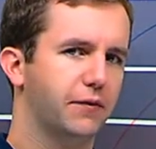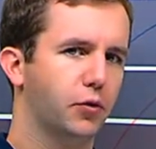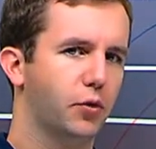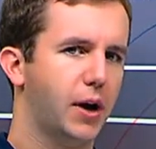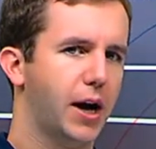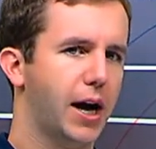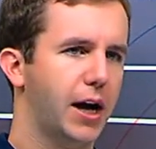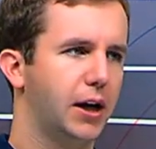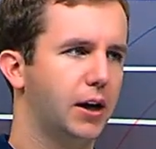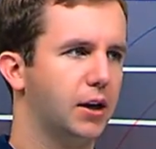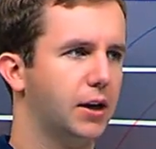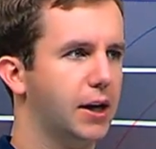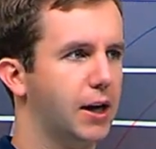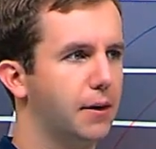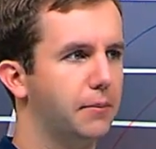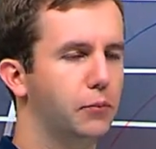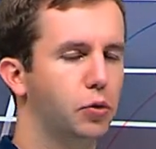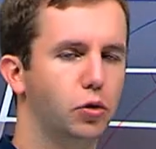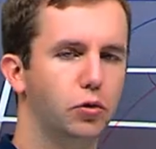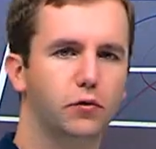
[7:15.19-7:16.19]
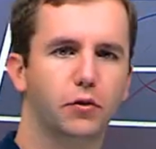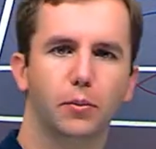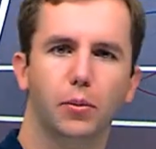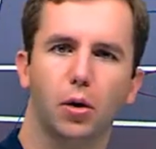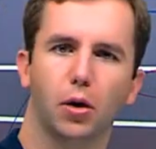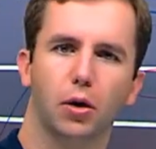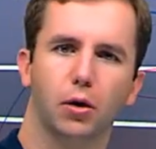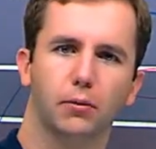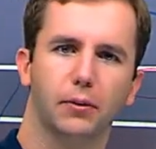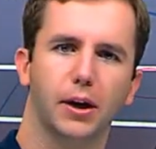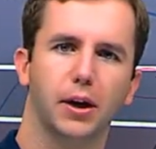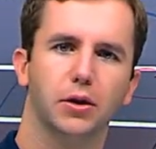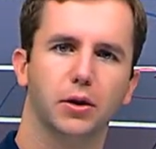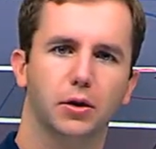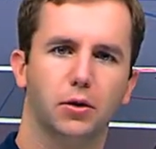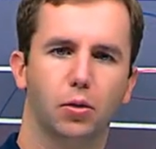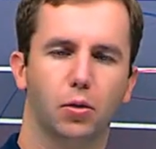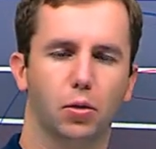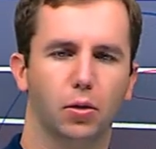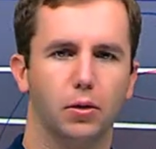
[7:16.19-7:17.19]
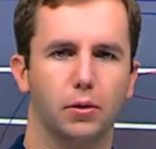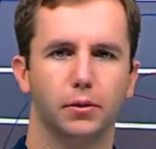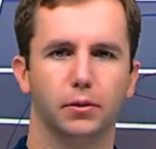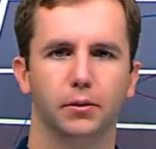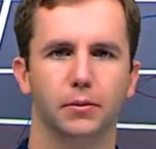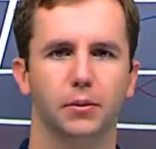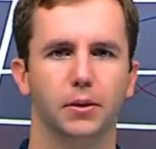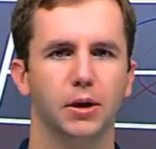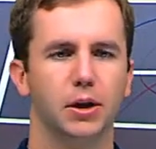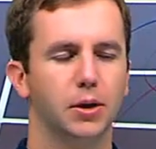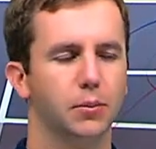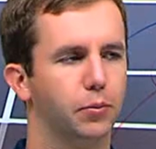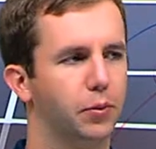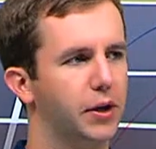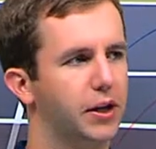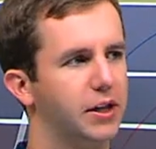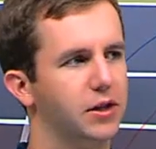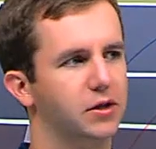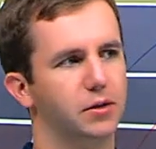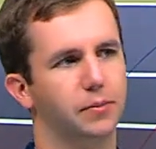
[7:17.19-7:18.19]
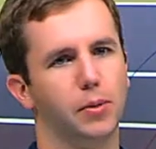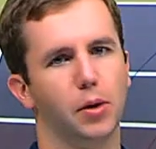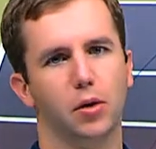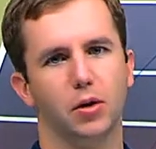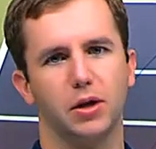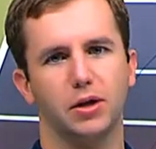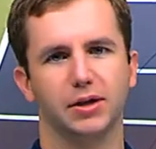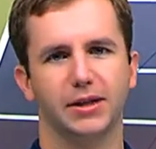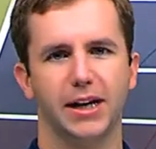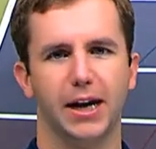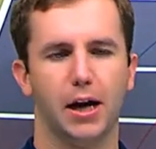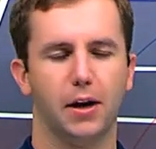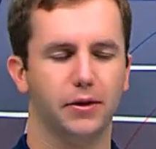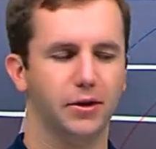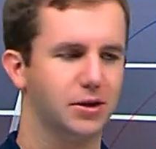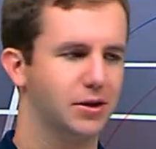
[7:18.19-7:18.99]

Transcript: variety to kind of move the ball around the court and break his opponents down.